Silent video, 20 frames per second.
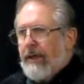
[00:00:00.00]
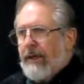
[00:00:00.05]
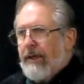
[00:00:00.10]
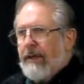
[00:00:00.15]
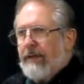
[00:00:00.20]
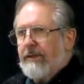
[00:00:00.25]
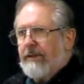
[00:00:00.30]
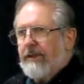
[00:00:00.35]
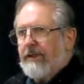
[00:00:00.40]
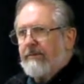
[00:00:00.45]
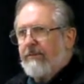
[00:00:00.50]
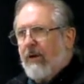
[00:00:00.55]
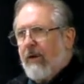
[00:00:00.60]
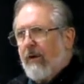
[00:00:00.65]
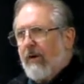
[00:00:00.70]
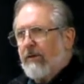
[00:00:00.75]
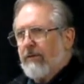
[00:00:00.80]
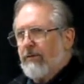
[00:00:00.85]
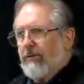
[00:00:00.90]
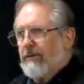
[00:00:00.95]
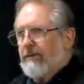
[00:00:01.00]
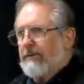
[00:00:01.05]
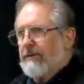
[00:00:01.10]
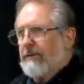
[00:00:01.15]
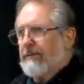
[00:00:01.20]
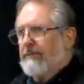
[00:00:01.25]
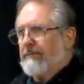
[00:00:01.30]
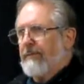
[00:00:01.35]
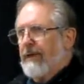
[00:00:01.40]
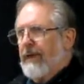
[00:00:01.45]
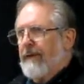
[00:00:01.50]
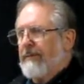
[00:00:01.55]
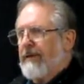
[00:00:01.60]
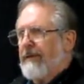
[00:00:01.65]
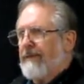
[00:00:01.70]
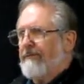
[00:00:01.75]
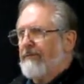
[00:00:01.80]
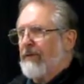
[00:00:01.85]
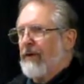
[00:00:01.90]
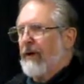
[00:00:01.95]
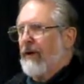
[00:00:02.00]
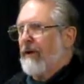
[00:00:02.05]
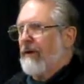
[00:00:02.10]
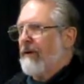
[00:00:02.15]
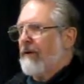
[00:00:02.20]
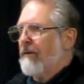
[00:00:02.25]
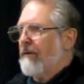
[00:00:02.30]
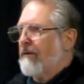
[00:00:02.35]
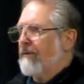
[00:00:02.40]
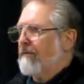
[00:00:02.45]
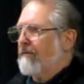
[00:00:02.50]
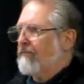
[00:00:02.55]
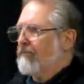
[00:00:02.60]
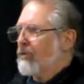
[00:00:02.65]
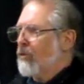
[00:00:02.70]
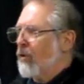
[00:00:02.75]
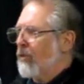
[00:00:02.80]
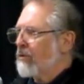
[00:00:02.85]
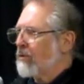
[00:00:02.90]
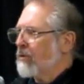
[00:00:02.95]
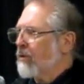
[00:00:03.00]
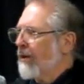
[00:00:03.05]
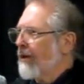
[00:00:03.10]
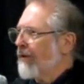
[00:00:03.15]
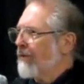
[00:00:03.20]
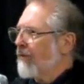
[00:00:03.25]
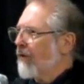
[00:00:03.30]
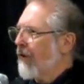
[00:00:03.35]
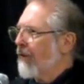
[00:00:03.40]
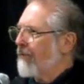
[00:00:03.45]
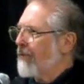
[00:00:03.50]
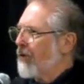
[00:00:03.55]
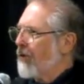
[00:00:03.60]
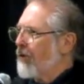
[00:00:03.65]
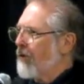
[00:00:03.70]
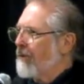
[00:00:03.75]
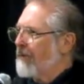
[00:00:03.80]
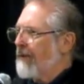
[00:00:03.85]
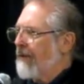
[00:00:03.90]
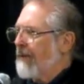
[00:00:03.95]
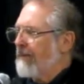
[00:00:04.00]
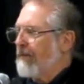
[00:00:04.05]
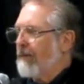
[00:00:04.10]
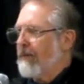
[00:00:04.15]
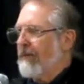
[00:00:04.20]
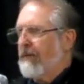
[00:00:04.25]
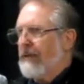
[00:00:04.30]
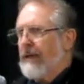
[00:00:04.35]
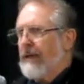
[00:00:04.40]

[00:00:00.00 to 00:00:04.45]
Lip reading: in small groups, maybe 25, 30 people,